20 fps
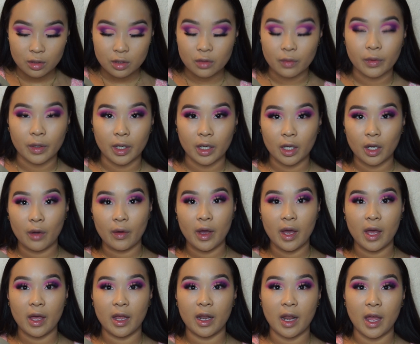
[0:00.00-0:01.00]
So we're gonna go
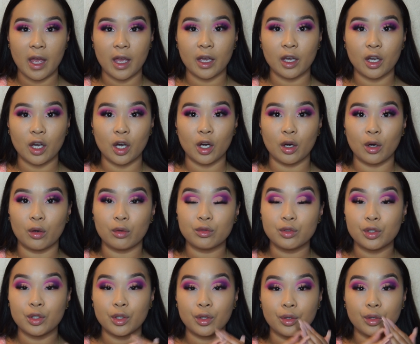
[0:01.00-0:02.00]
ahead and go
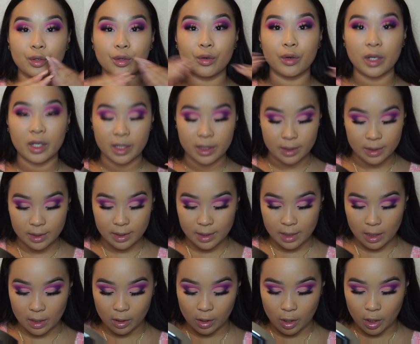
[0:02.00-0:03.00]
to
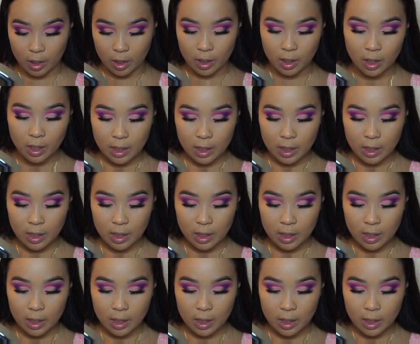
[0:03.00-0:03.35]
concealer.